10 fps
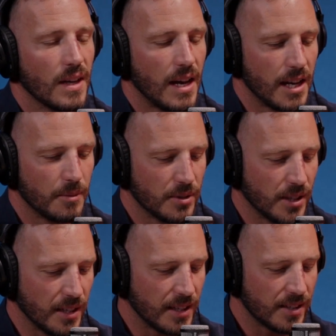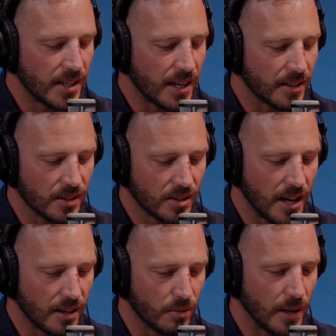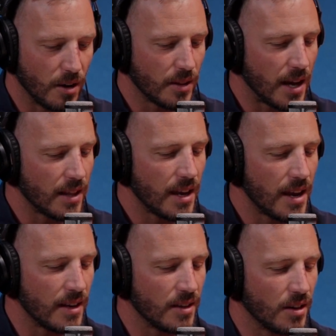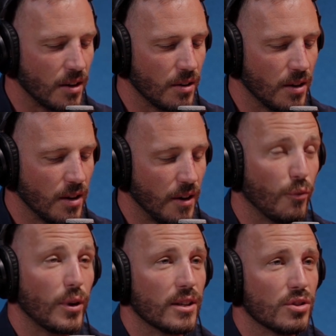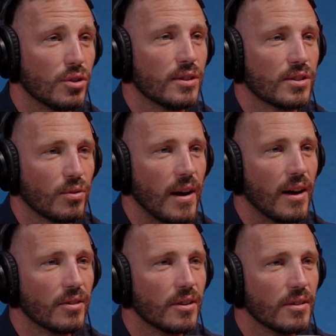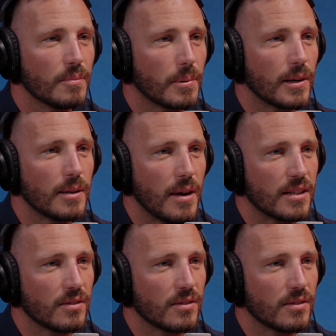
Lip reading: 100%. You get stuck in the cycle. But on the other hand, you know, if we can turn this around, pretty massive